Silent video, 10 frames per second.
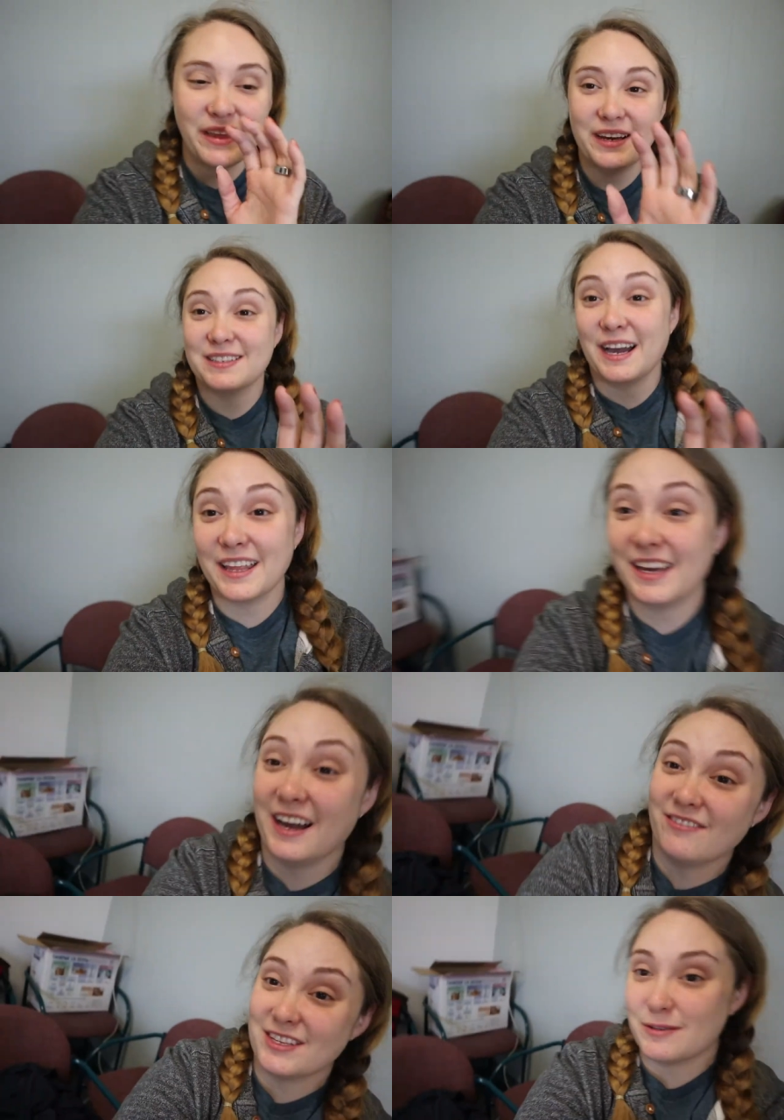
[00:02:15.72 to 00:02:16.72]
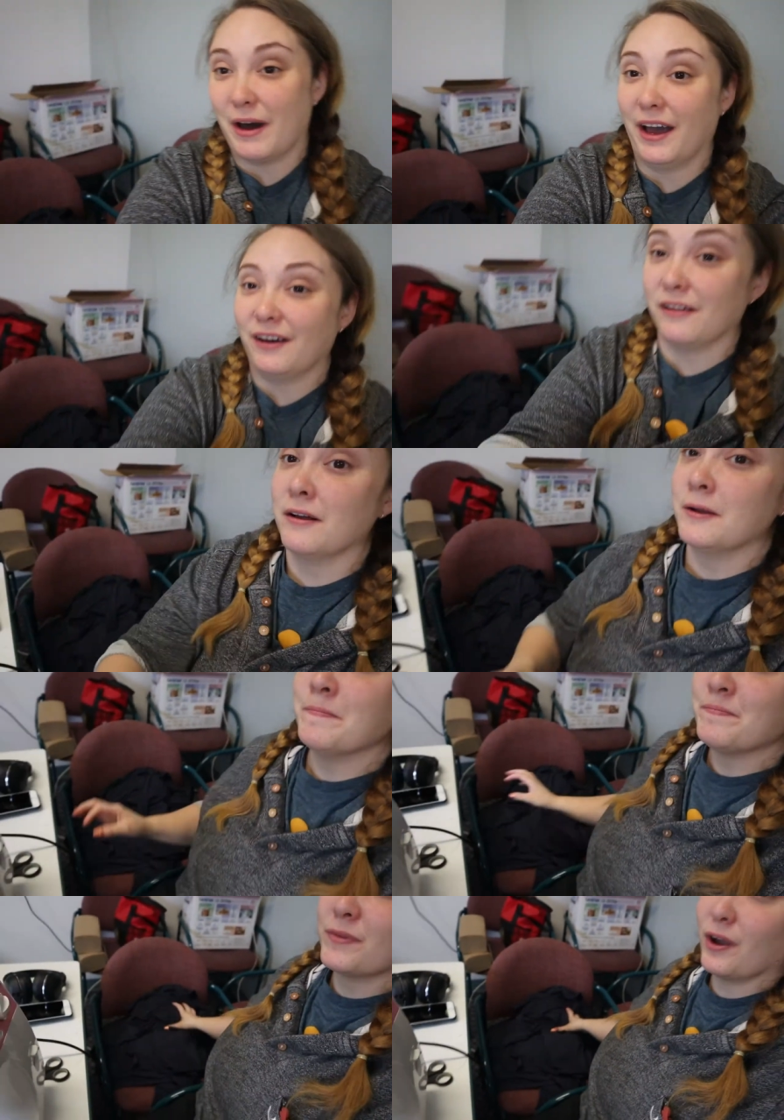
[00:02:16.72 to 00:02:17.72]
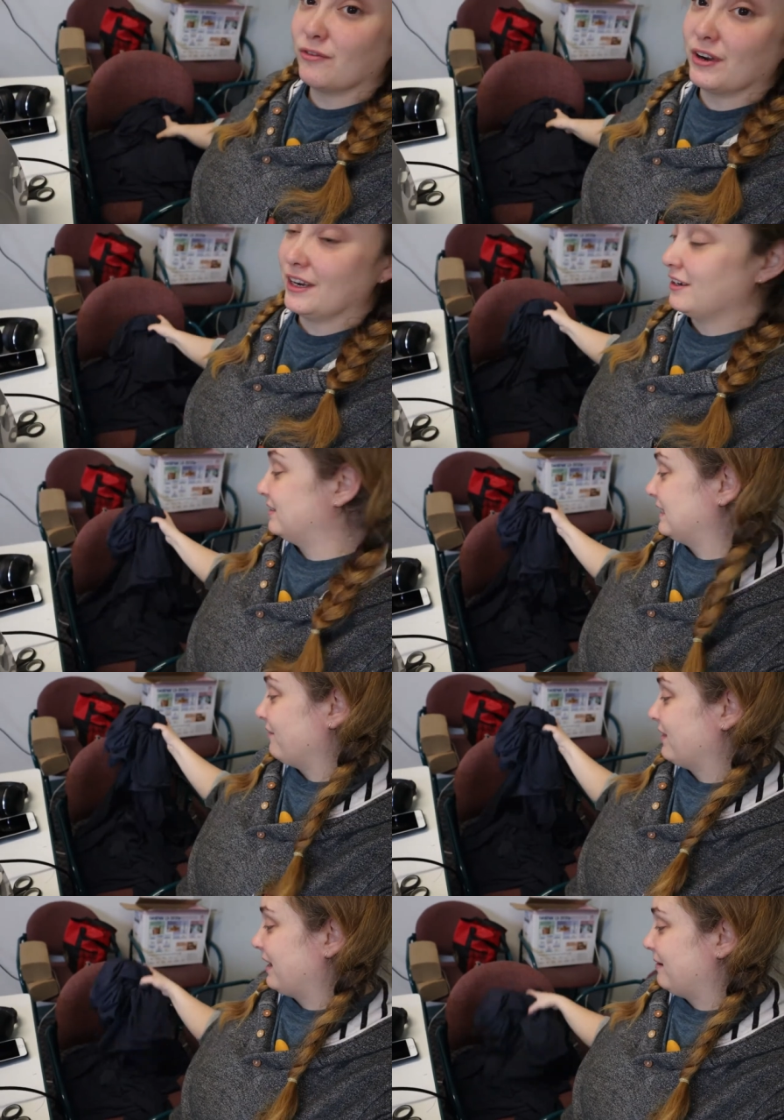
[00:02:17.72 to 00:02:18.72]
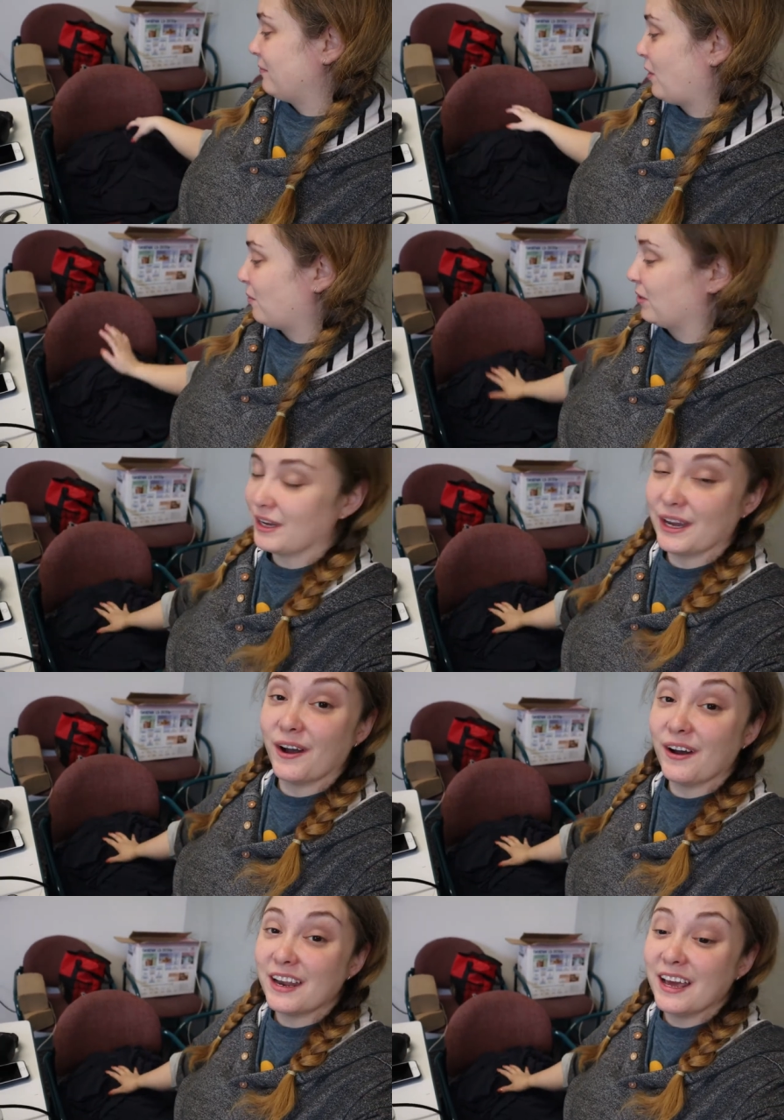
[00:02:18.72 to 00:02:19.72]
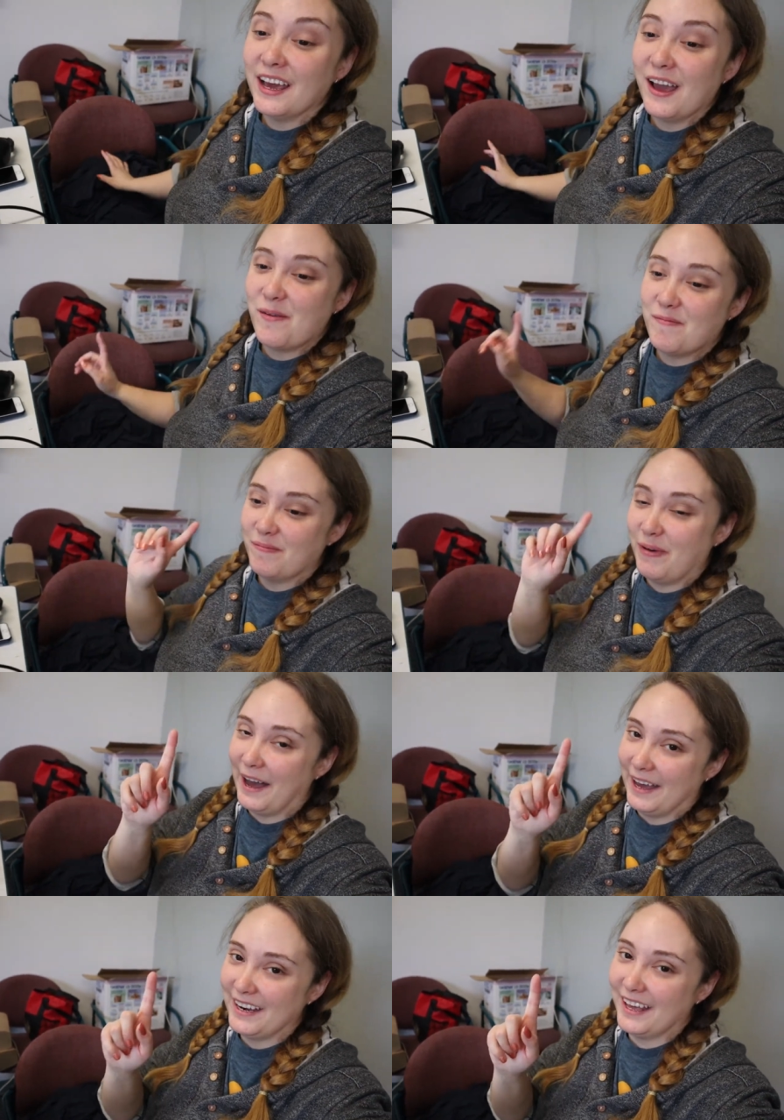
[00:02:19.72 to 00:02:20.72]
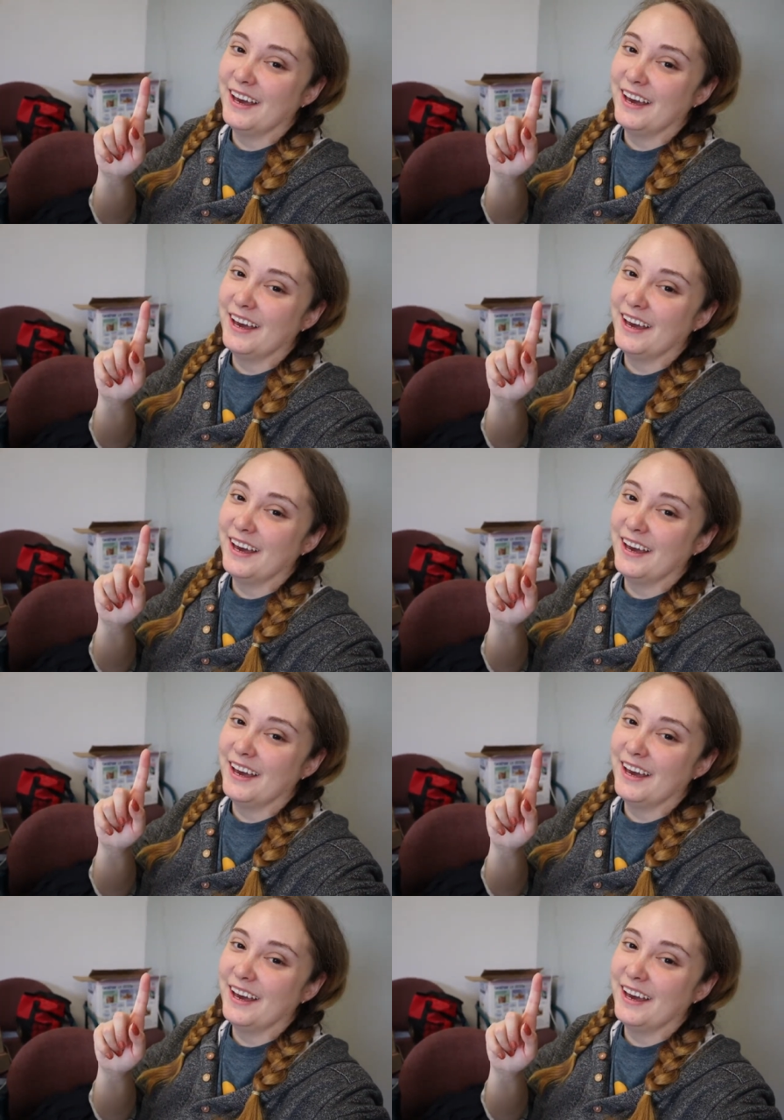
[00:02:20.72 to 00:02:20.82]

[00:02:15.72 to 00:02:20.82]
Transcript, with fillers: is I like have this pile over here of stuff that I'm working on but